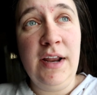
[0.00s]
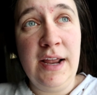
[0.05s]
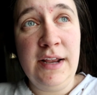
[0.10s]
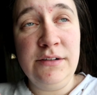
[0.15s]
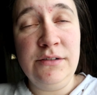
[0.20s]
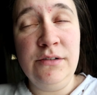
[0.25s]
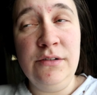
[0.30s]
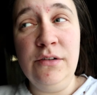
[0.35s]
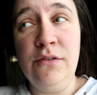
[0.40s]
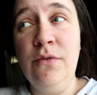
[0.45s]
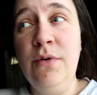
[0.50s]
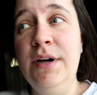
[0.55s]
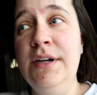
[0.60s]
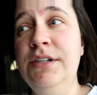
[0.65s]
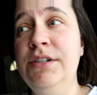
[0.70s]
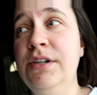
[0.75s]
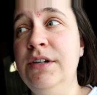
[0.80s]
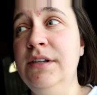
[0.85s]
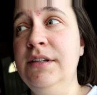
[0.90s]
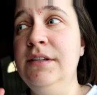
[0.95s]
he answered the
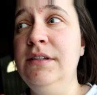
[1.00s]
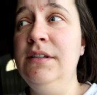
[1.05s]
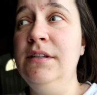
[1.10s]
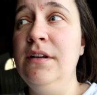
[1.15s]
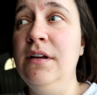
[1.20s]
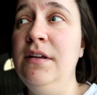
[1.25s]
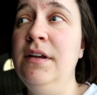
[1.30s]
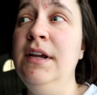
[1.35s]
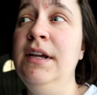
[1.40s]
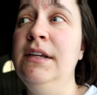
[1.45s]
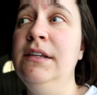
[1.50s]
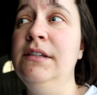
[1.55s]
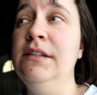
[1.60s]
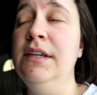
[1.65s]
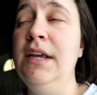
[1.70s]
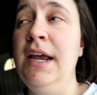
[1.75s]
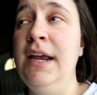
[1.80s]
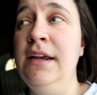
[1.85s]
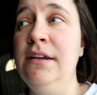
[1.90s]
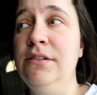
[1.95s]
questions, his
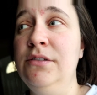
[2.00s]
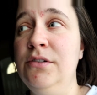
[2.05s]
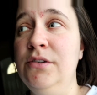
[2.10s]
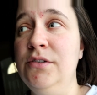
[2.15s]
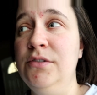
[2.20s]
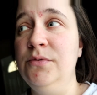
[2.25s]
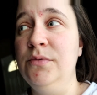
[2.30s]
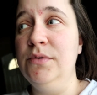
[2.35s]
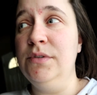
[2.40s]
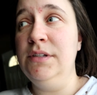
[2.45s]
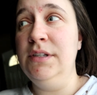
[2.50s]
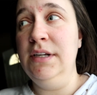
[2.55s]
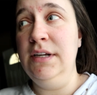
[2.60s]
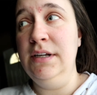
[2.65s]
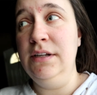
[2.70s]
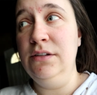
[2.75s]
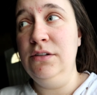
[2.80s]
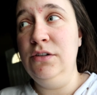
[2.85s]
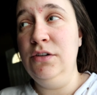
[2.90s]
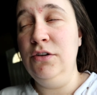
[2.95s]
answers were
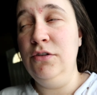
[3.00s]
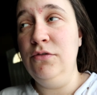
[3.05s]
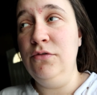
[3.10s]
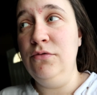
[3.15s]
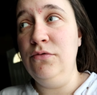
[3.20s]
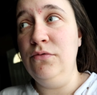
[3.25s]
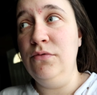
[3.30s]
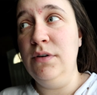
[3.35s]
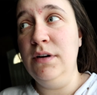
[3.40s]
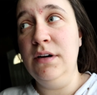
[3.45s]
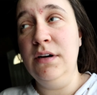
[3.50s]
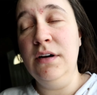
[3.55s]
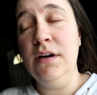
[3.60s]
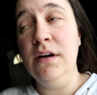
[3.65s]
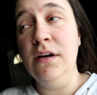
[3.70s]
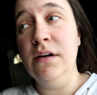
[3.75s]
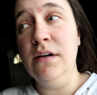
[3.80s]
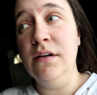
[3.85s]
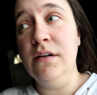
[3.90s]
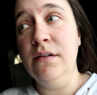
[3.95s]
sent to
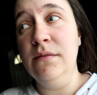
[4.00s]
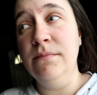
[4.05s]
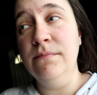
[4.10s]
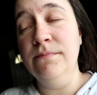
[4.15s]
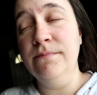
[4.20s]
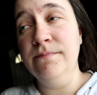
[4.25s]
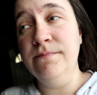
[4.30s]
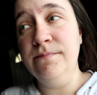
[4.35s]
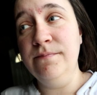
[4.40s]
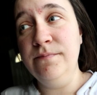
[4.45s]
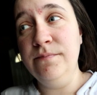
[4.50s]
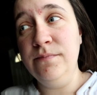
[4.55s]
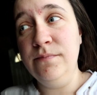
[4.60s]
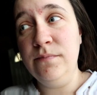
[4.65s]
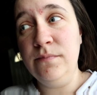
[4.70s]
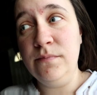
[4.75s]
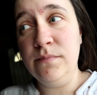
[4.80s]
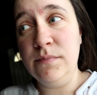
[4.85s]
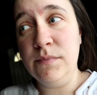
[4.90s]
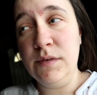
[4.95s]
um,
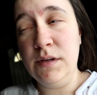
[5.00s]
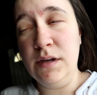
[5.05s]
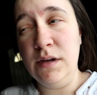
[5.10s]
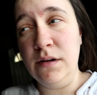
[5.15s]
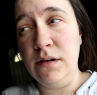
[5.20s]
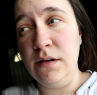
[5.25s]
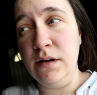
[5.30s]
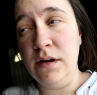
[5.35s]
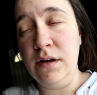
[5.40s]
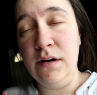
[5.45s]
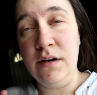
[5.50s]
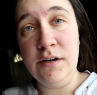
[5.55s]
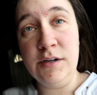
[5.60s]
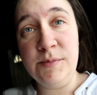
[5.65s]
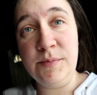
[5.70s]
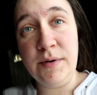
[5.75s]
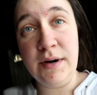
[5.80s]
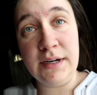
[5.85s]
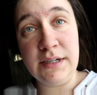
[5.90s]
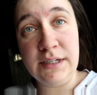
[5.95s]
a, a nurse
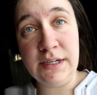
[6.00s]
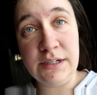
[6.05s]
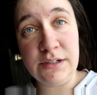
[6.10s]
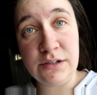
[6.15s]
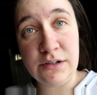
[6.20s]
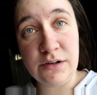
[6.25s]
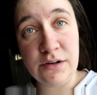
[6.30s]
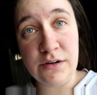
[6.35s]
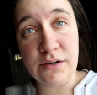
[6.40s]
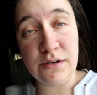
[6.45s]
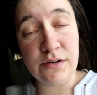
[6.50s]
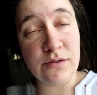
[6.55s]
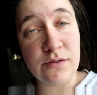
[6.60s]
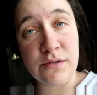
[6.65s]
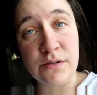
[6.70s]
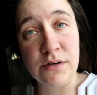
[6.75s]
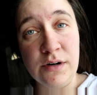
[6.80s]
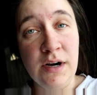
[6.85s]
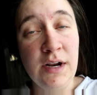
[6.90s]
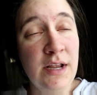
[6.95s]
practitioner
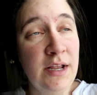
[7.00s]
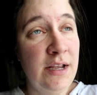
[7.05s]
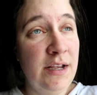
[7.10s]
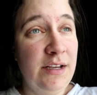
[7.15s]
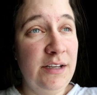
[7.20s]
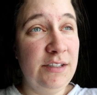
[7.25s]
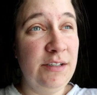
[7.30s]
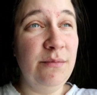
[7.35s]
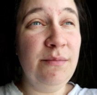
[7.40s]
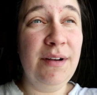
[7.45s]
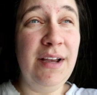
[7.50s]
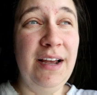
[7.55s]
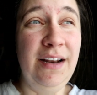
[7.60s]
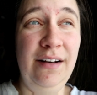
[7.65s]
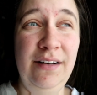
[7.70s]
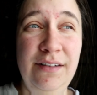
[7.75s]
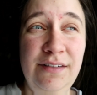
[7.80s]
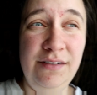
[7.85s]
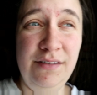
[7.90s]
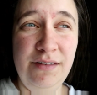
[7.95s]
or some
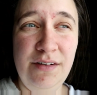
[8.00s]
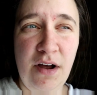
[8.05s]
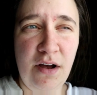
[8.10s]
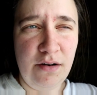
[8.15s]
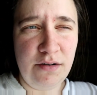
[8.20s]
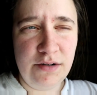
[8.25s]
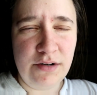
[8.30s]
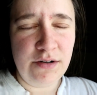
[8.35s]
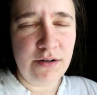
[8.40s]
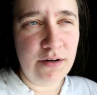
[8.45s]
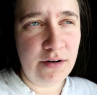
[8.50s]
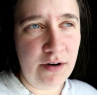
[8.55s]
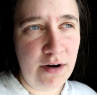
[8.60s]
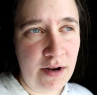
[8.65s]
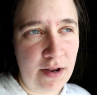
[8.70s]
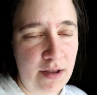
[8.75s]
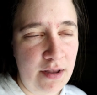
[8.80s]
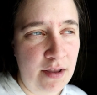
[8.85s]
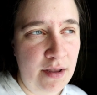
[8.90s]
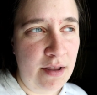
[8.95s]
kind of doctor,
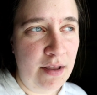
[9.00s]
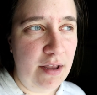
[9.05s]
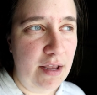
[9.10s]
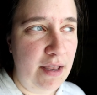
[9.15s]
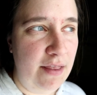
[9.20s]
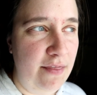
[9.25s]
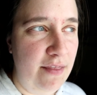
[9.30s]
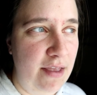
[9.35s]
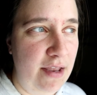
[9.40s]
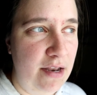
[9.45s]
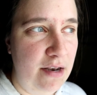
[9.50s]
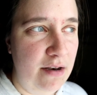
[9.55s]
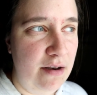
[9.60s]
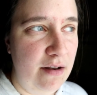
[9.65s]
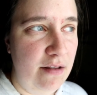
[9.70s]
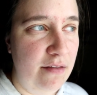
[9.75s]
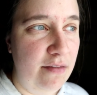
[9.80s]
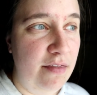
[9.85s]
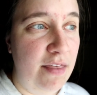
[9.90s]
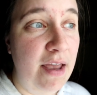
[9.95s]
and
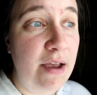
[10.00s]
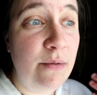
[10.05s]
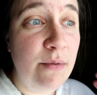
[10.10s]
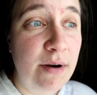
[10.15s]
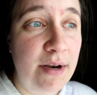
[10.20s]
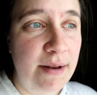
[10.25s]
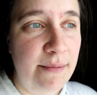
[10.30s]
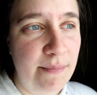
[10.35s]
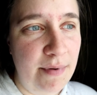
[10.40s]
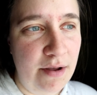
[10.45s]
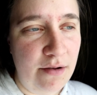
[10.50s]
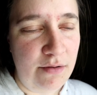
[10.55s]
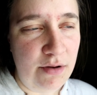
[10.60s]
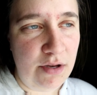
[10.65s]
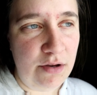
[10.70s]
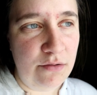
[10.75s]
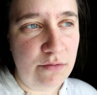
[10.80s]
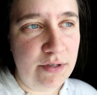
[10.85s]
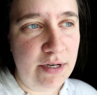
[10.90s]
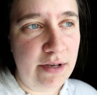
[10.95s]
then they would email
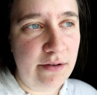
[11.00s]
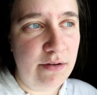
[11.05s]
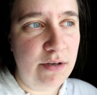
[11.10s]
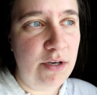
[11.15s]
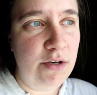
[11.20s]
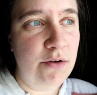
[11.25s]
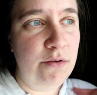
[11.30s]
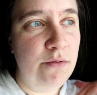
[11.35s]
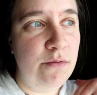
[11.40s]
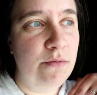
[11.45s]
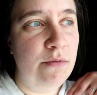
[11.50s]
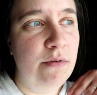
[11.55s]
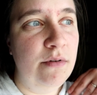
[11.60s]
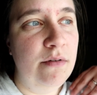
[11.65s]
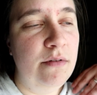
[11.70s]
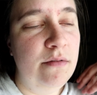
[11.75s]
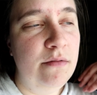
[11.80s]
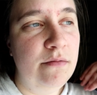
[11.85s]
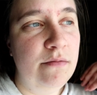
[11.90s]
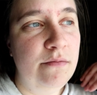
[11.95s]
you telling you,
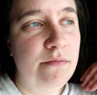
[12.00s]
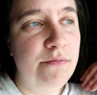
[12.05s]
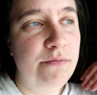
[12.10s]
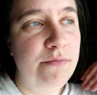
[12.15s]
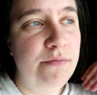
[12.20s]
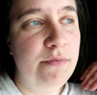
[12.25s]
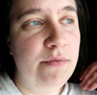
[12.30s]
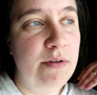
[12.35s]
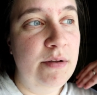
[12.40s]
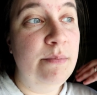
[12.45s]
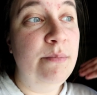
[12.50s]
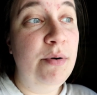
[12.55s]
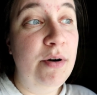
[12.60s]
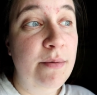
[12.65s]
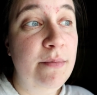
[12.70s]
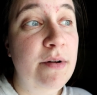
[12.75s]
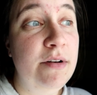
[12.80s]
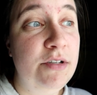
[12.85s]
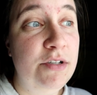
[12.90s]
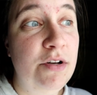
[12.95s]
and
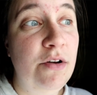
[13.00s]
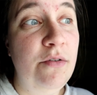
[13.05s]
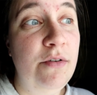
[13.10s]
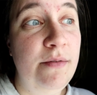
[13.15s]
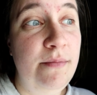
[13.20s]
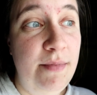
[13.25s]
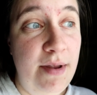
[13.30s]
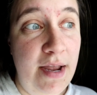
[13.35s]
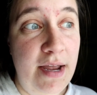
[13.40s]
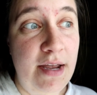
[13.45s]
pretty much told him